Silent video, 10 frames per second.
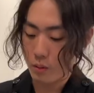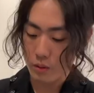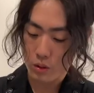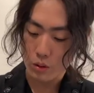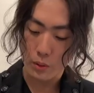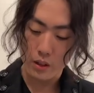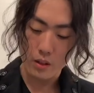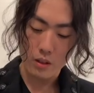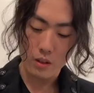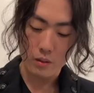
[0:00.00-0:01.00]
Two
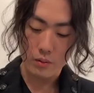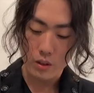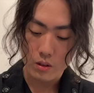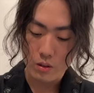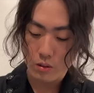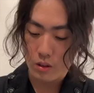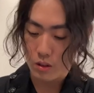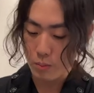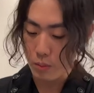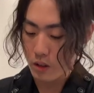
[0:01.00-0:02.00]
buttons in the front so you
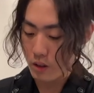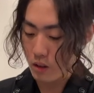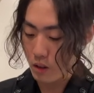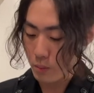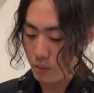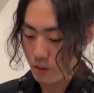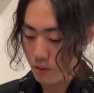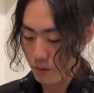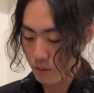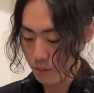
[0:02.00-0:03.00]
can button it up
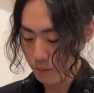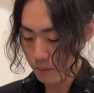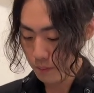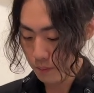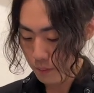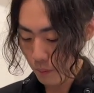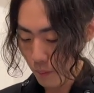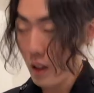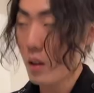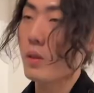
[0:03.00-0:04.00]

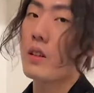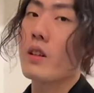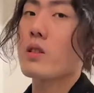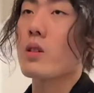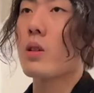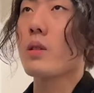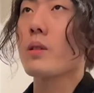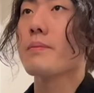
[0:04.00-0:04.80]
when it gets cold.